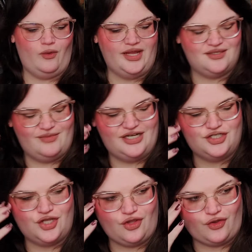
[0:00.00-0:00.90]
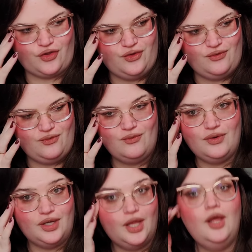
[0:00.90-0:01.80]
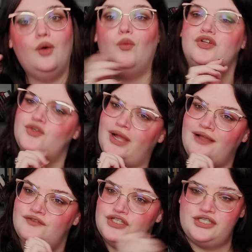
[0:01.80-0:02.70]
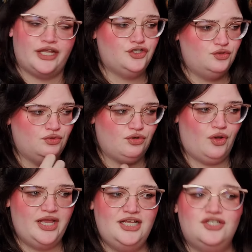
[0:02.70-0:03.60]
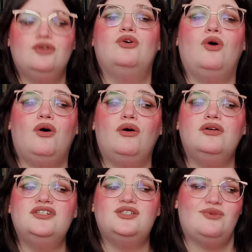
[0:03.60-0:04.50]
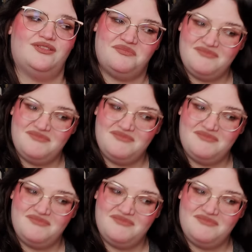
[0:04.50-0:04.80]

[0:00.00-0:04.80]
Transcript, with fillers: wait a minute, you want to have sexual intercourse with